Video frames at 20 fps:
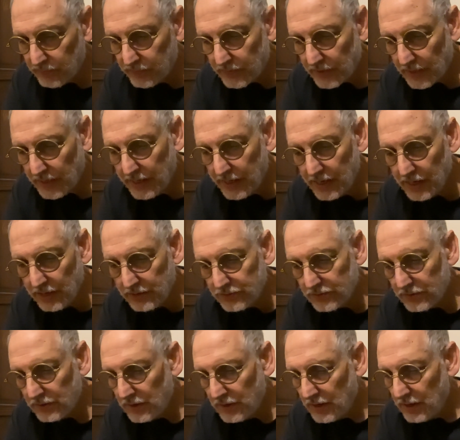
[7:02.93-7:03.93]
He has
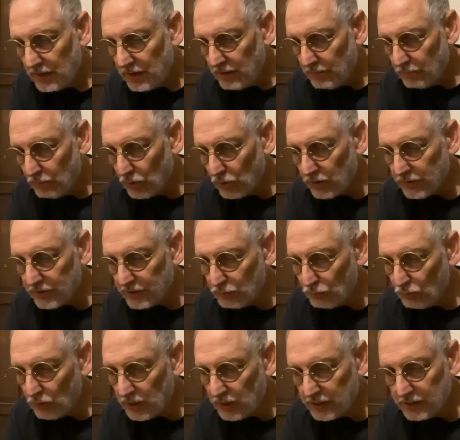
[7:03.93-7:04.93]
more than
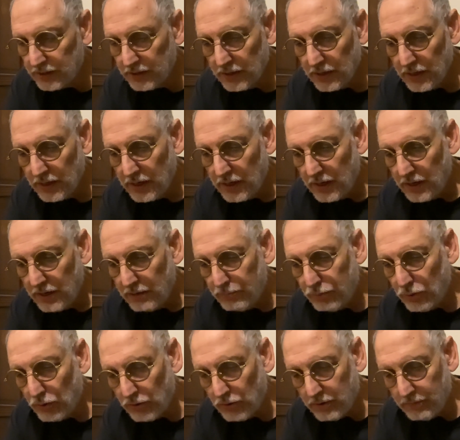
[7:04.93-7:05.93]
one
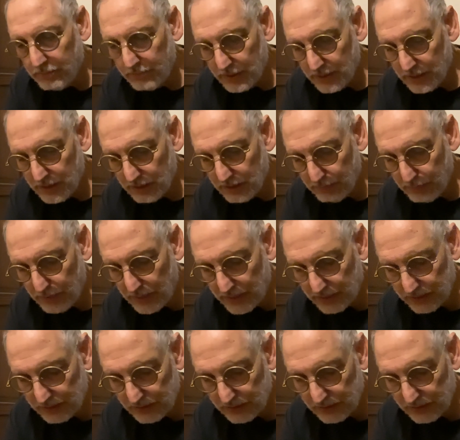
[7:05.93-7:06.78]
poem upon